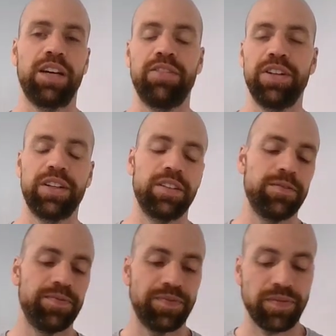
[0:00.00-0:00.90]

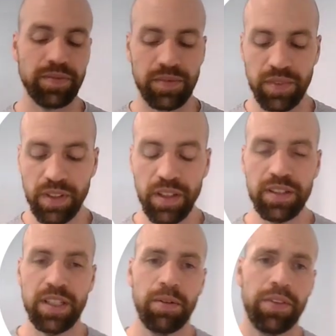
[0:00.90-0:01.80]
covering
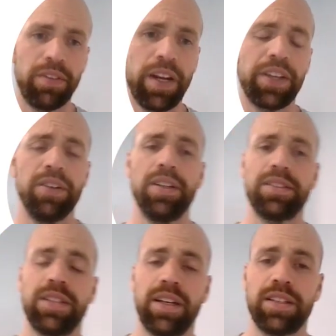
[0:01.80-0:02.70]
some of the
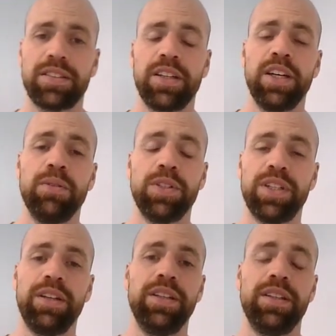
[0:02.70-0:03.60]
regular tasks which
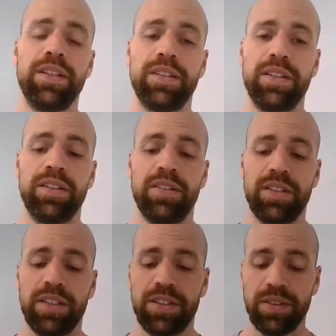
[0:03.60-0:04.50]
are needed in
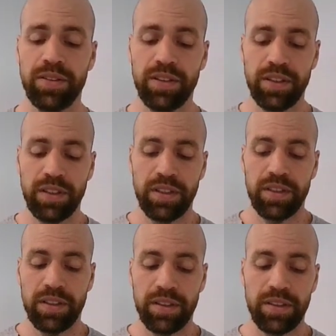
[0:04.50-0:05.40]
order to
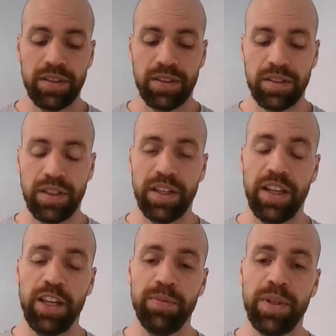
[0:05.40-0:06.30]

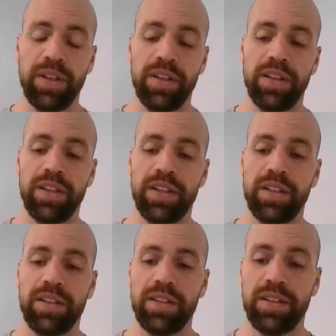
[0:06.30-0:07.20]
enable
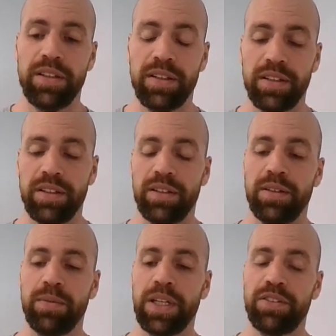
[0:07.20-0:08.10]

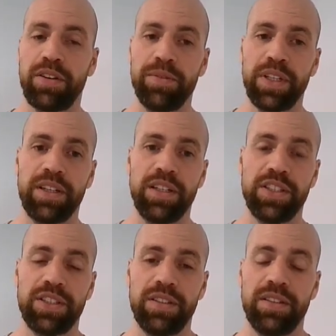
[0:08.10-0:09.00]
the way of
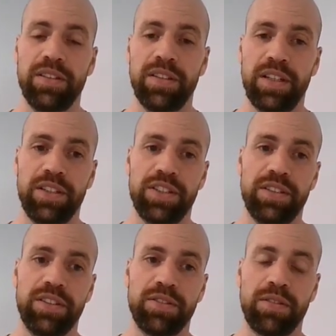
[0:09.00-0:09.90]
communication that I
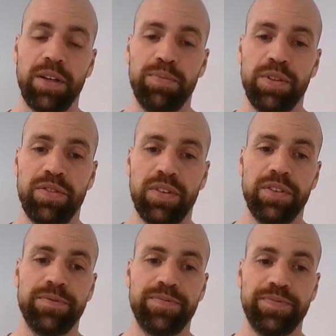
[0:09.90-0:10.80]
just described
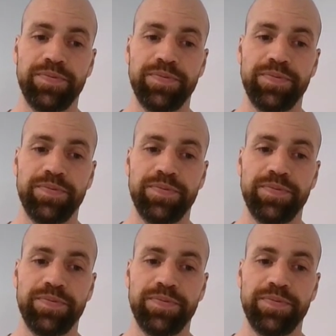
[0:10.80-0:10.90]
before.